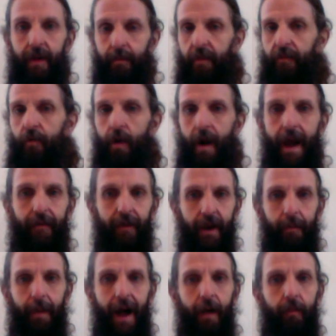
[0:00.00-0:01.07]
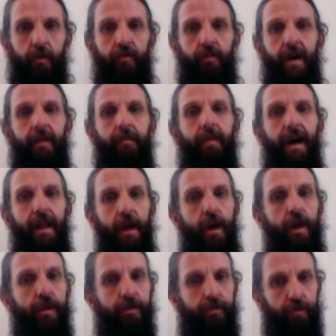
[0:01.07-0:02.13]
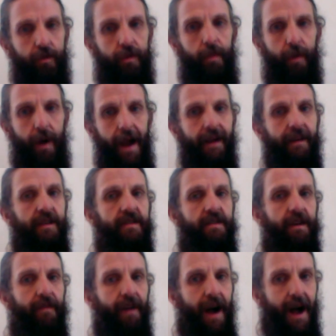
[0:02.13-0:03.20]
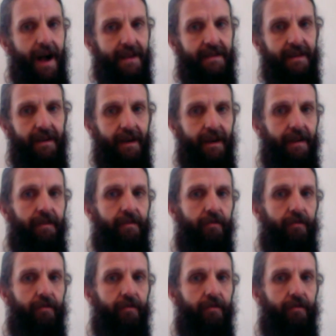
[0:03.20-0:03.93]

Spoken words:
before having a bowel movement, but through the practice of asana,